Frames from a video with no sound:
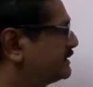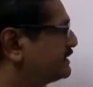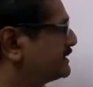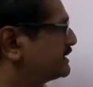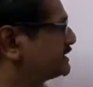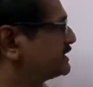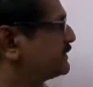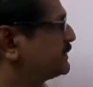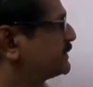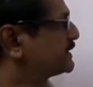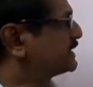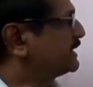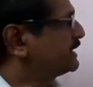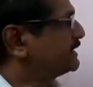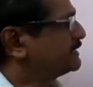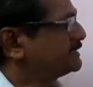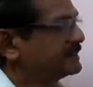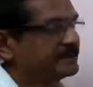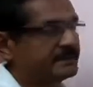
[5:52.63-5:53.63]

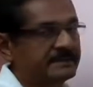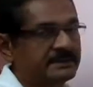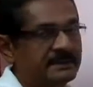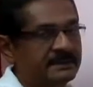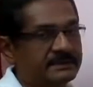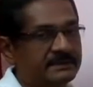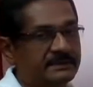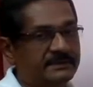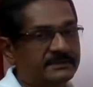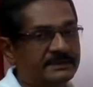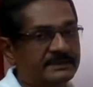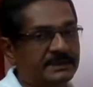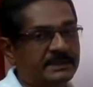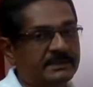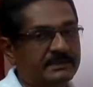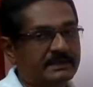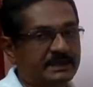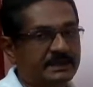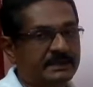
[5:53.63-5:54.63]
reciprocate these steps
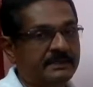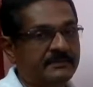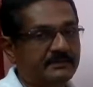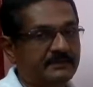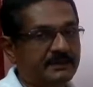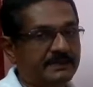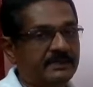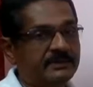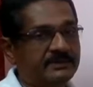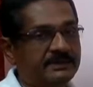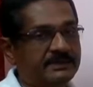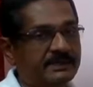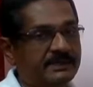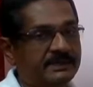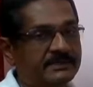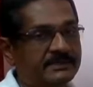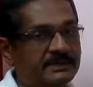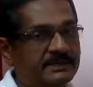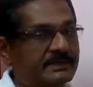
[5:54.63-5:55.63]
and get a very good
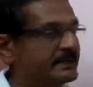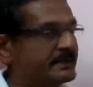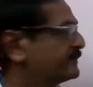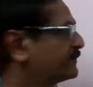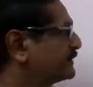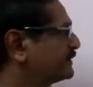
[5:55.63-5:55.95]
result